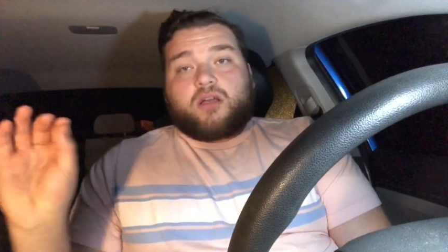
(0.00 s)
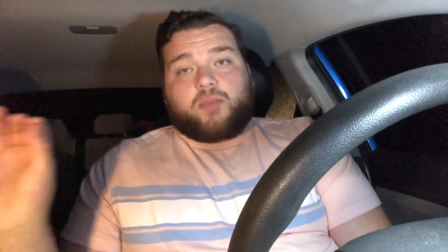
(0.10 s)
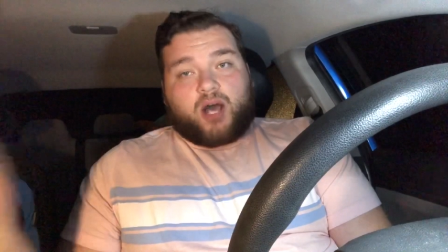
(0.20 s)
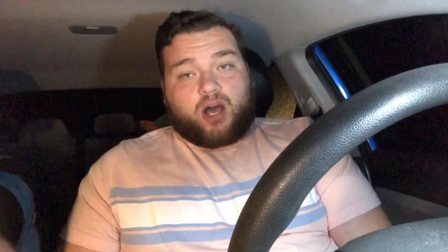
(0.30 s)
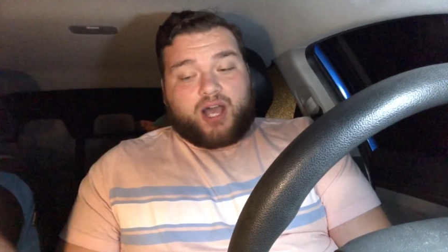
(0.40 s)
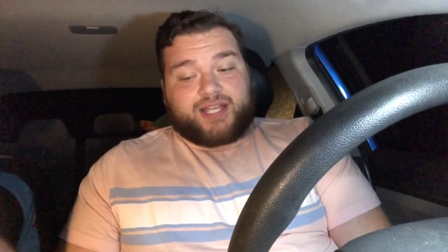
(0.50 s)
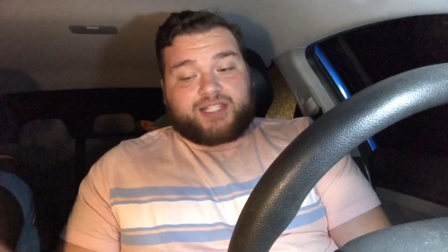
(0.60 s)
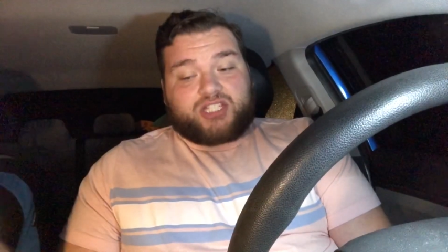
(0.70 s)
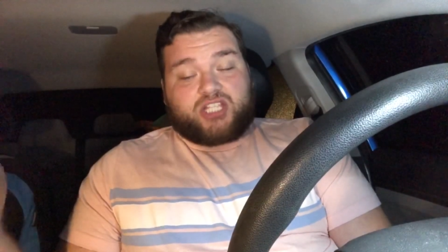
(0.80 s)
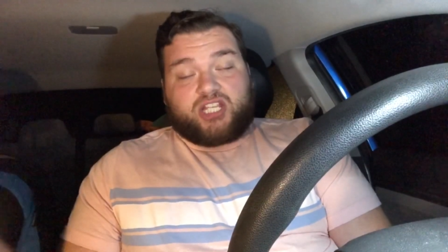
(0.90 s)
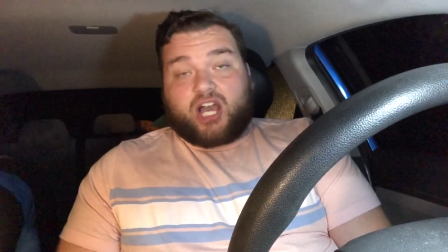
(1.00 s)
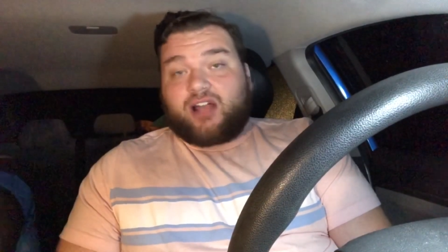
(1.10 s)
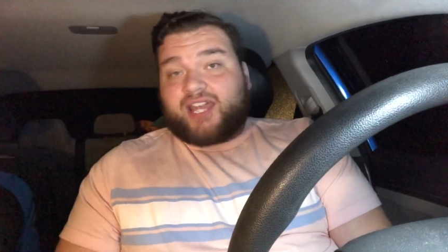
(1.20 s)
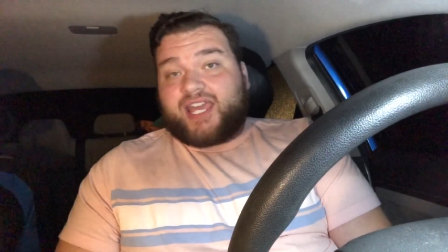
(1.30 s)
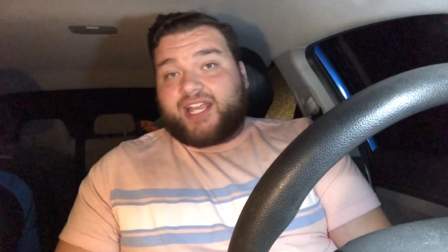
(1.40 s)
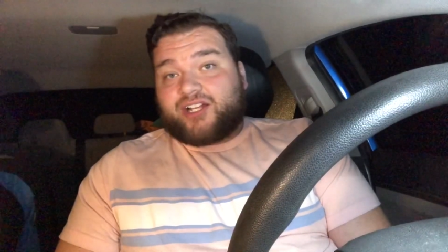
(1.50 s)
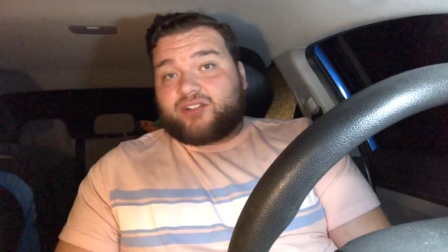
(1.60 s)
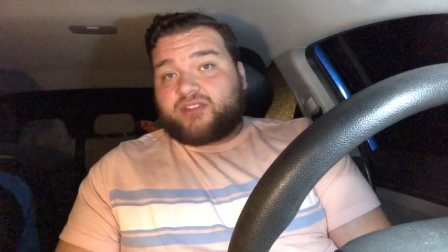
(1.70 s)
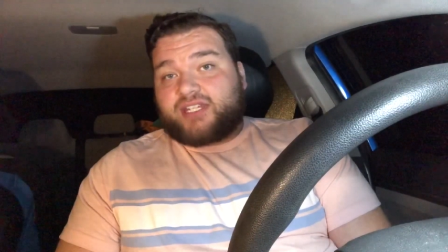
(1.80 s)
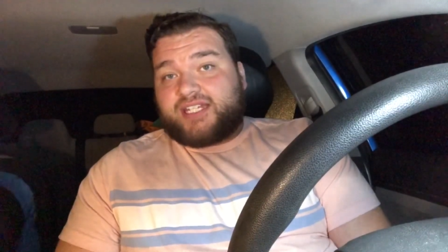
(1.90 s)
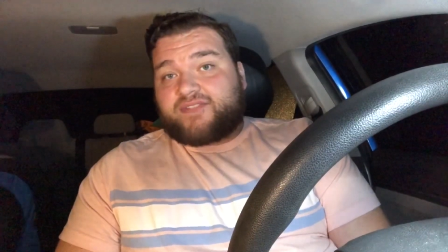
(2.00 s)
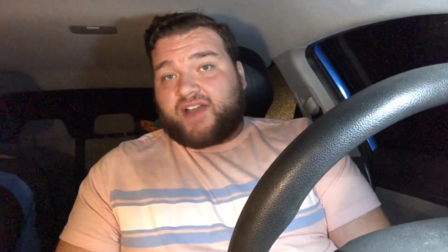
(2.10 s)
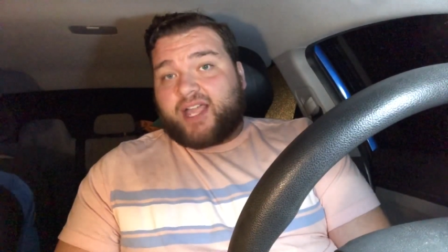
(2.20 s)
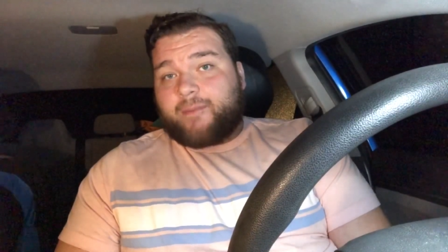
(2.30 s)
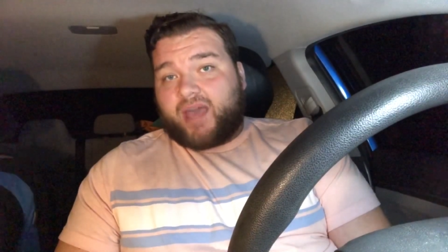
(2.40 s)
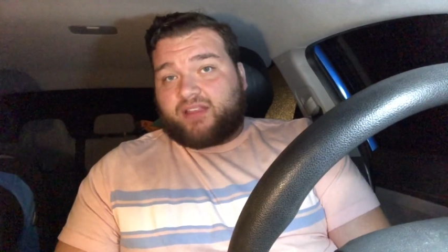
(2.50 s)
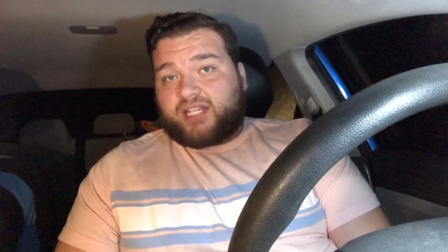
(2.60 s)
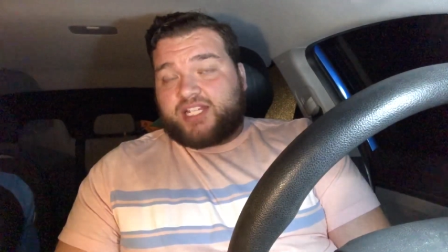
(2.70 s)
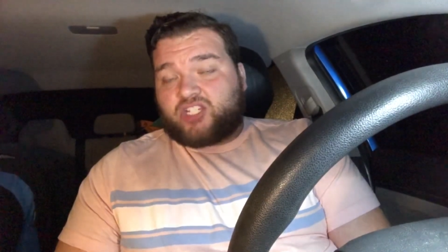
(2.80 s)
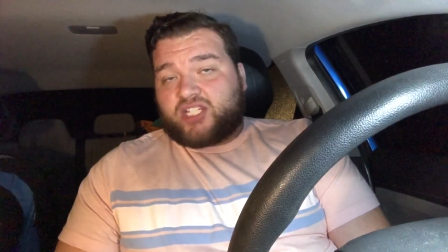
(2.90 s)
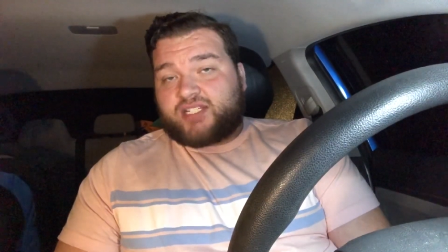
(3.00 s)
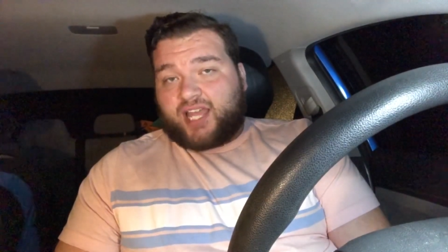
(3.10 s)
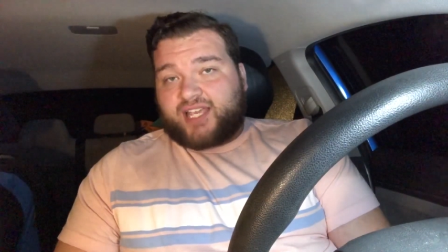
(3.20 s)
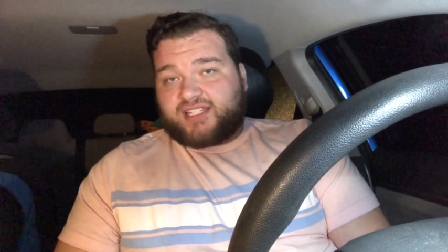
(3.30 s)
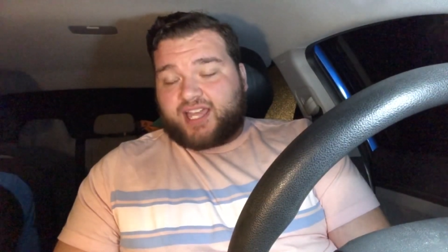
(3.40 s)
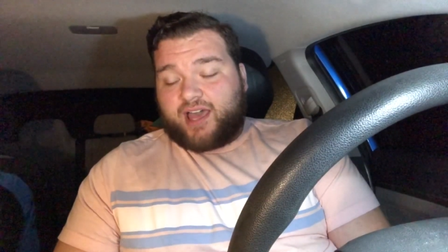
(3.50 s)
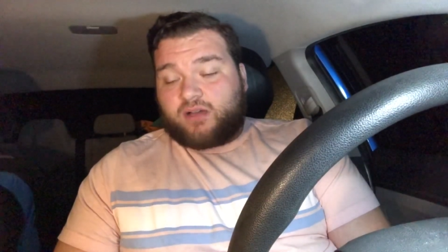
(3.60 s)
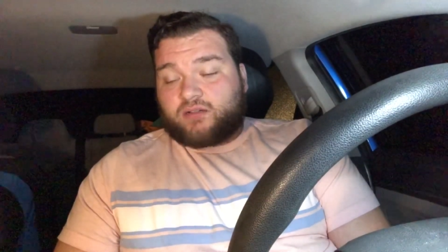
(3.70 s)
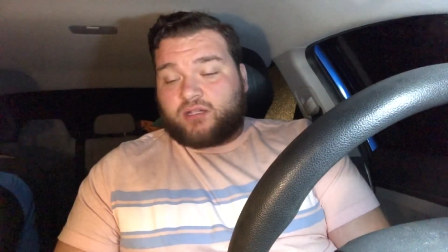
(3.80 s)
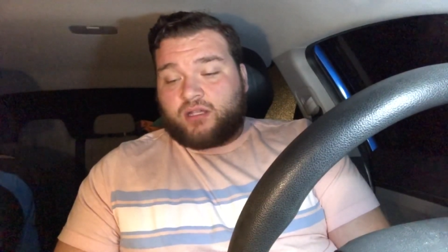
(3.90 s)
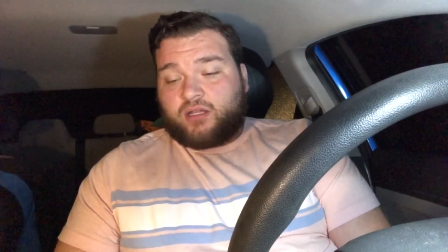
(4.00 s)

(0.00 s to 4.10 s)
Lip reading: Pause. Do y'all hear these fucking melodies she's laying down?